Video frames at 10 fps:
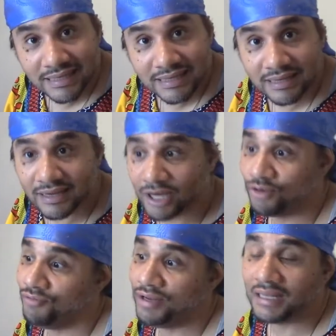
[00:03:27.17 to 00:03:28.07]

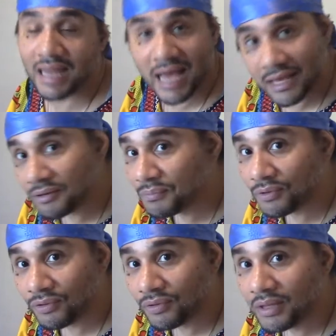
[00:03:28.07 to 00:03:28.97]

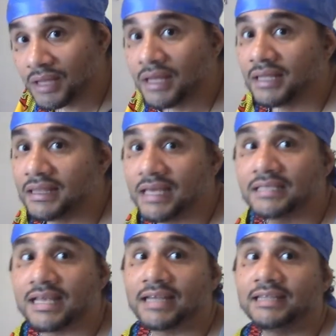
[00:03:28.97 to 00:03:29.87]
unreliable,
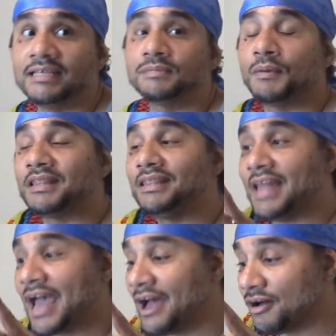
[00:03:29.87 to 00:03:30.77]
things like this. But
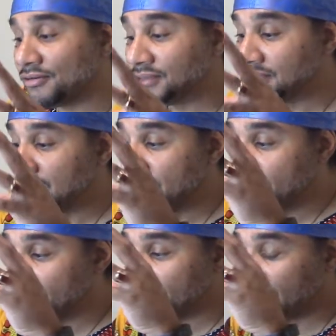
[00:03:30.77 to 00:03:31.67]
now,
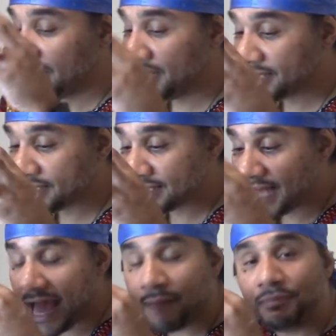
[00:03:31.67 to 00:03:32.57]
the thing is, it's
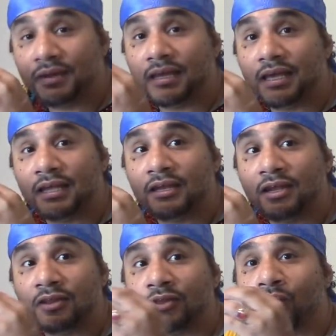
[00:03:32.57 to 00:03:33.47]
happened in
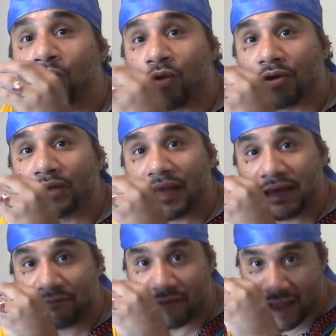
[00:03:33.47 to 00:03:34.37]
the work
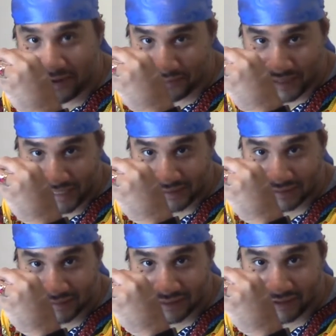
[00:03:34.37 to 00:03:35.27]
environment,
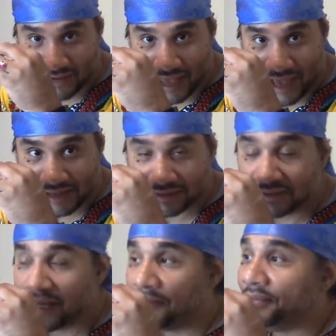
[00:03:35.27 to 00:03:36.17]
okay?
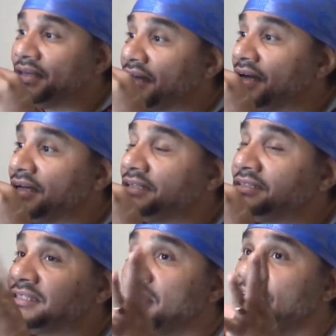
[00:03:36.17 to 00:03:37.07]

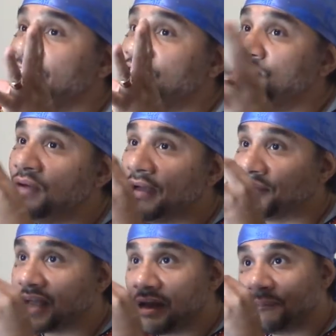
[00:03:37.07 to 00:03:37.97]
Because you have
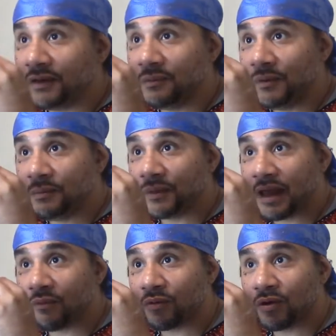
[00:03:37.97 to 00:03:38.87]
a couple of people
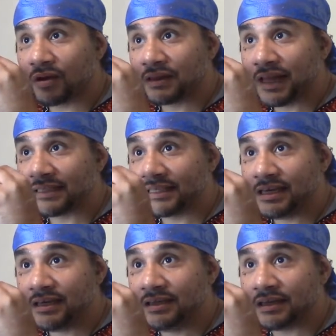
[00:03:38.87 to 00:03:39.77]
at work that's
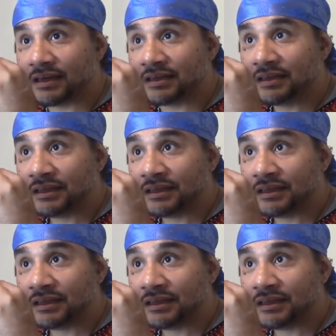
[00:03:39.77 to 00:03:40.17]
either